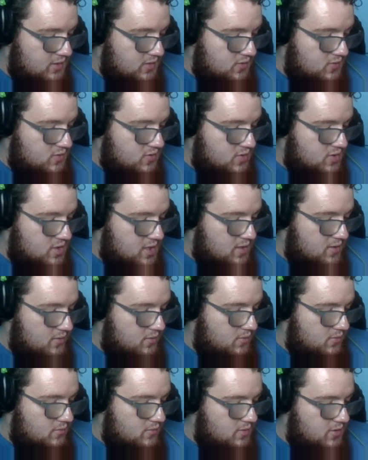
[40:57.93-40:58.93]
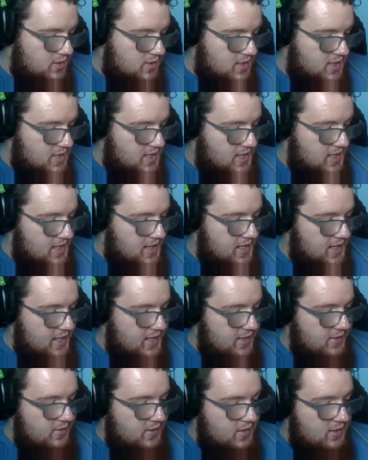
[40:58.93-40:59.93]
So,
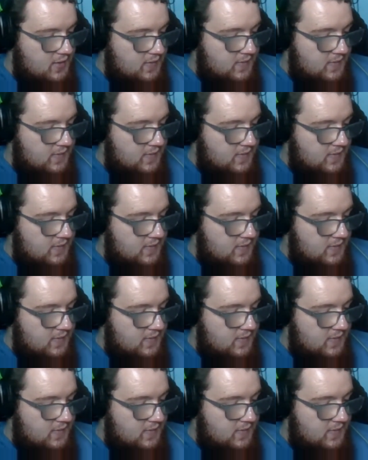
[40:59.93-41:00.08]
uh,